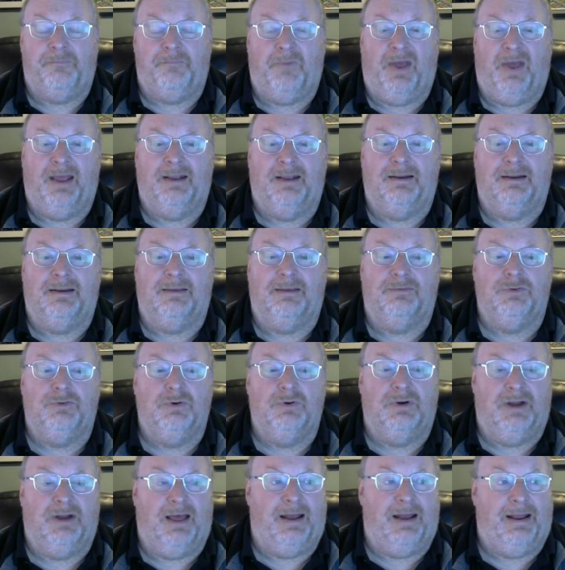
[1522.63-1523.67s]
And if you
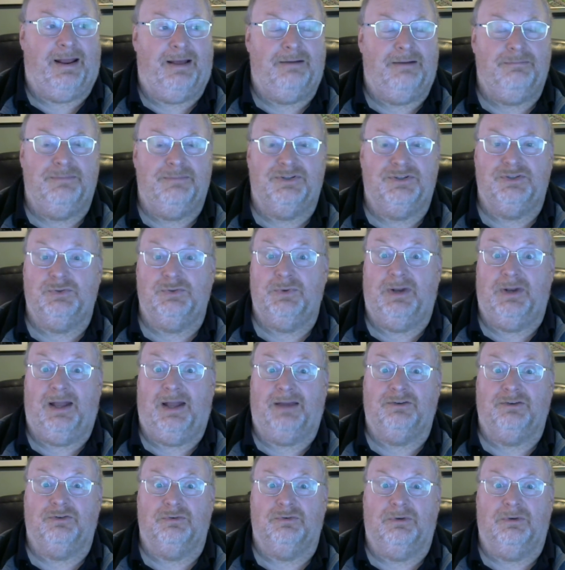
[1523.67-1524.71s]
are not Adam, but you would
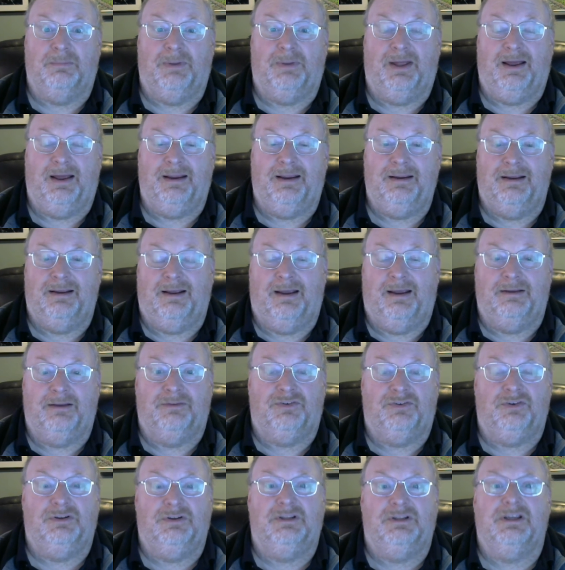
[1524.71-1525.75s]
like to reply, I
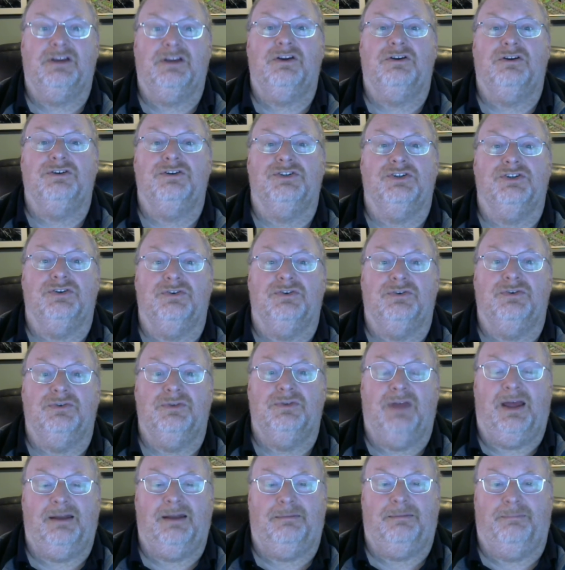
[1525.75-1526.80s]
certainly encourage you to do
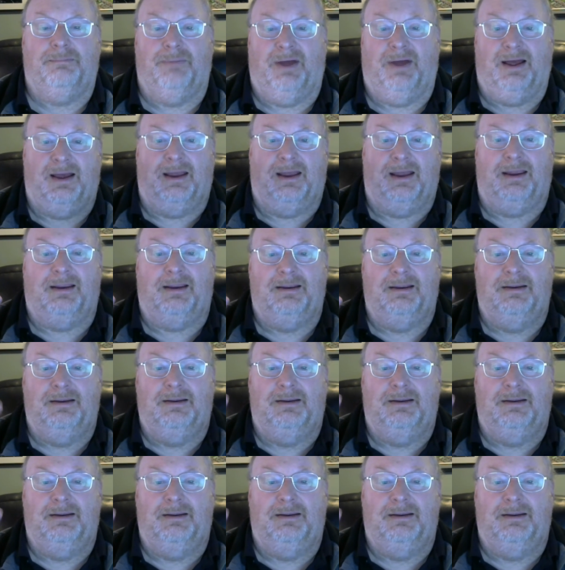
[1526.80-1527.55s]
that by